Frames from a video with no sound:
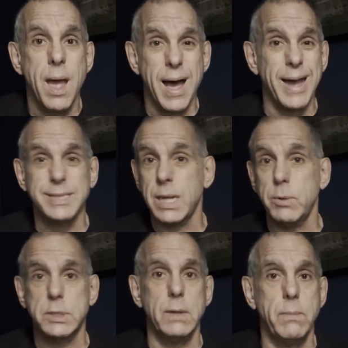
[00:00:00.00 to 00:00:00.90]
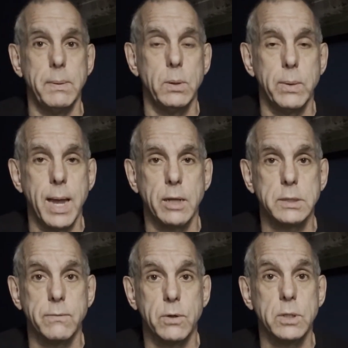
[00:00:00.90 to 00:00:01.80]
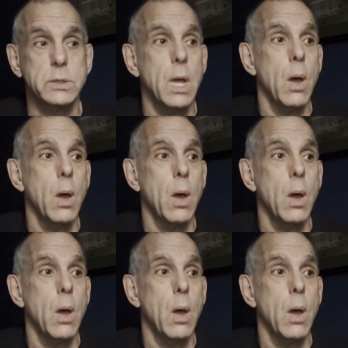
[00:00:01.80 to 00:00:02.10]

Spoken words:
I say we shouldn't be doing housing first.